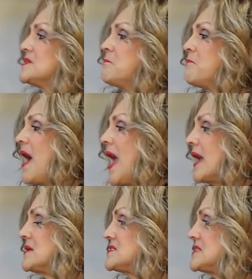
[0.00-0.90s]
some
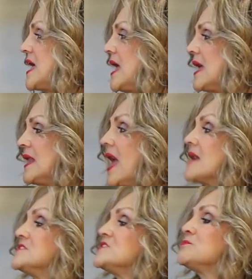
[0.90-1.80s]
bangs. It
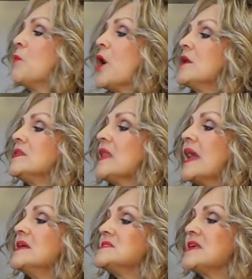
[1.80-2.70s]
has smart
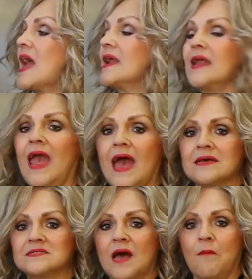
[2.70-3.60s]
lace and it
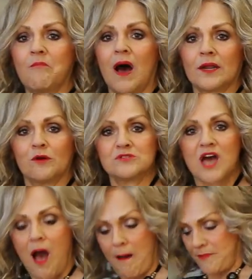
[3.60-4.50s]
has a mono
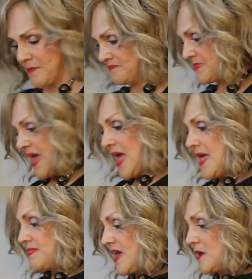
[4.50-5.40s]
top.
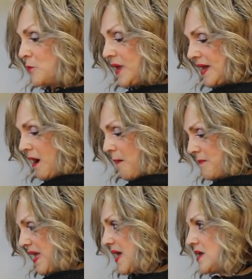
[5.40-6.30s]
Then we
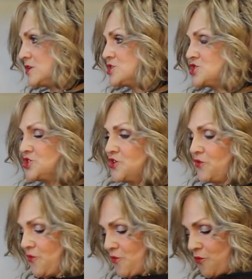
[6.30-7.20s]
come
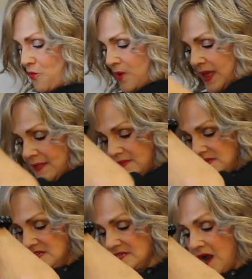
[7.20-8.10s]
into,
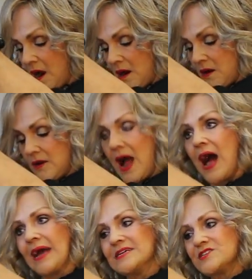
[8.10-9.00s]
this is our High